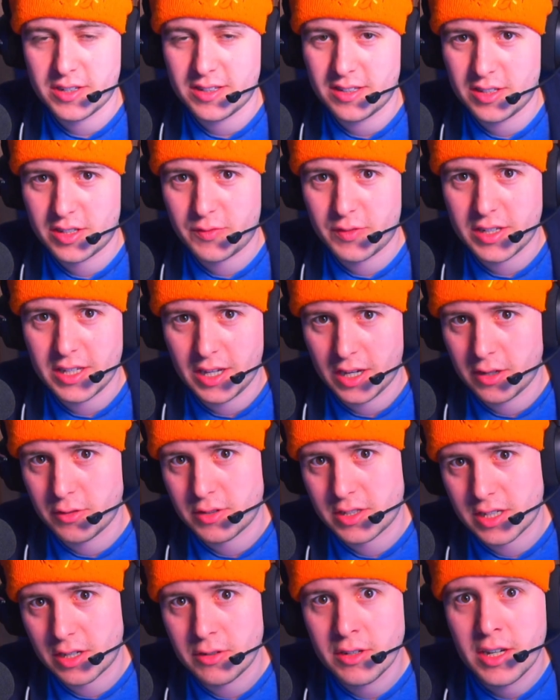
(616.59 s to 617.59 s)
in this video,
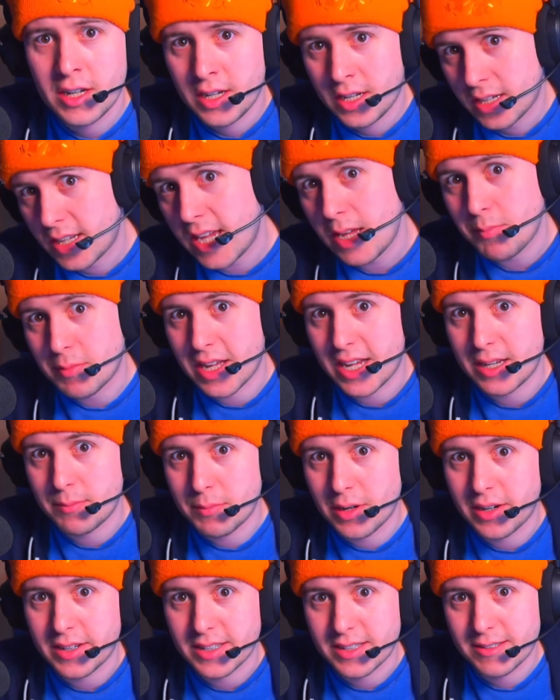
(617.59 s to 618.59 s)
so keep that in
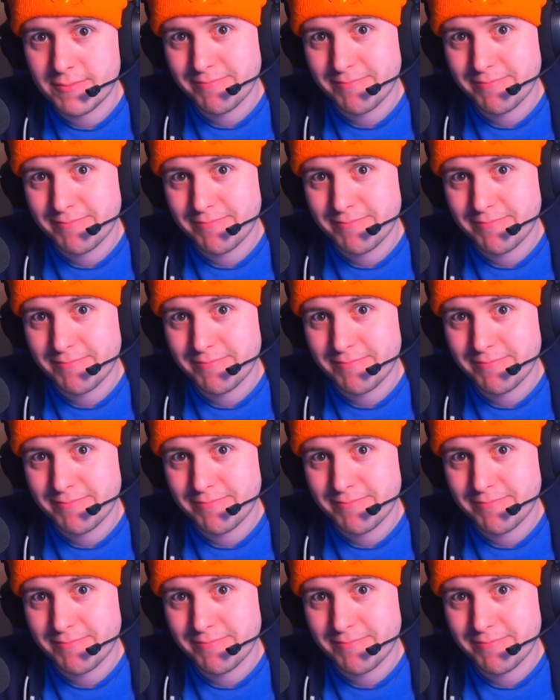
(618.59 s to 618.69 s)
mind.